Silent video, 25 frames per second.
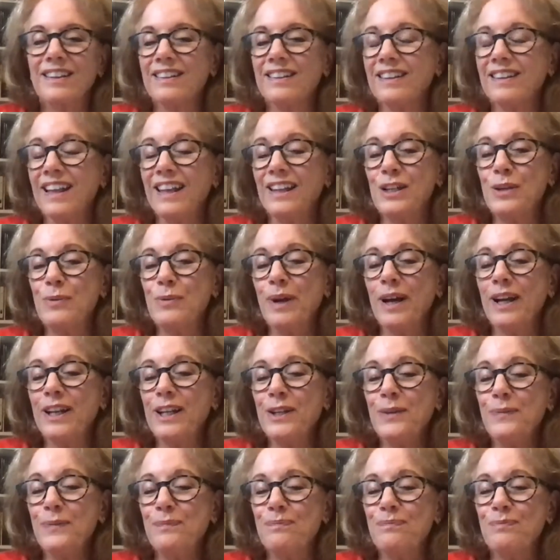
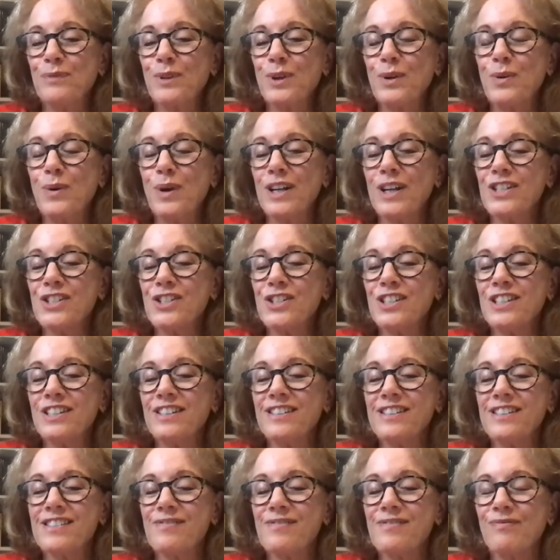Anybody?
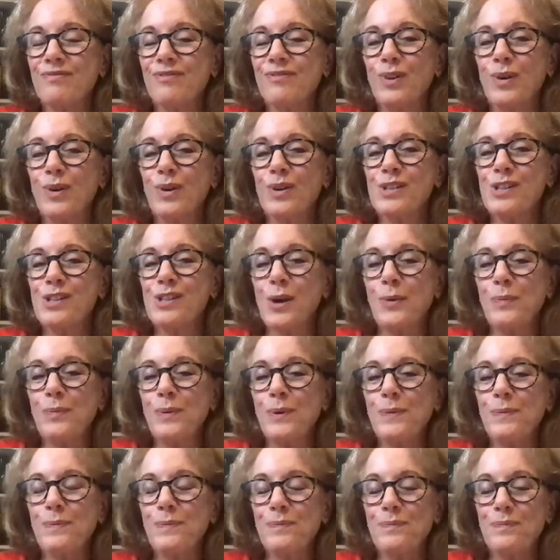Questions? Floor is
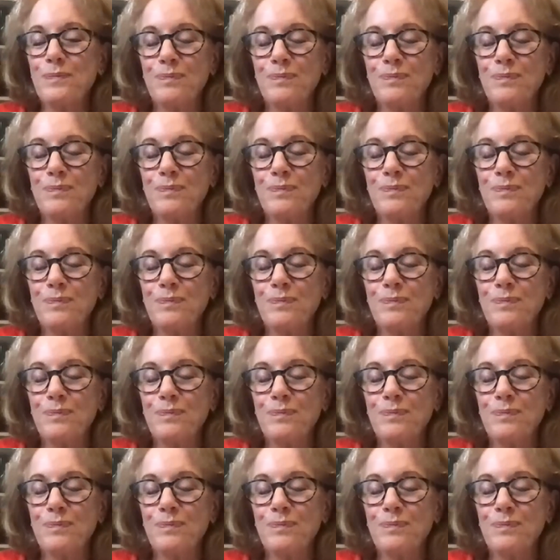open.